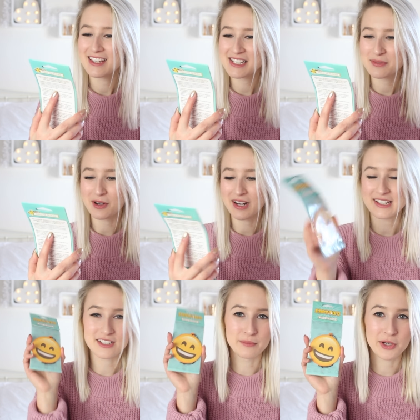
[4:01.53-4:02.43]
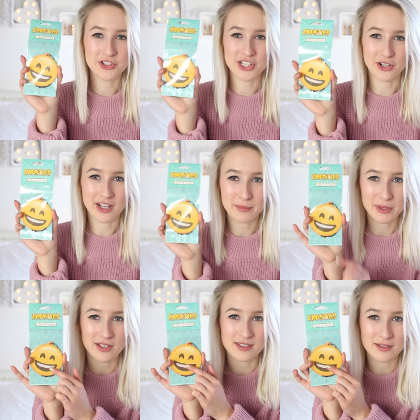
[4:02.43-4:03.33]
This one has an emoji on it
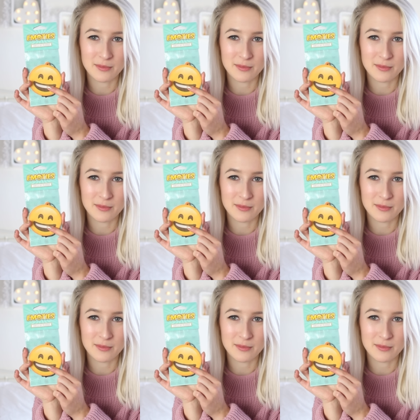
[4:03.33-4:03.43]
because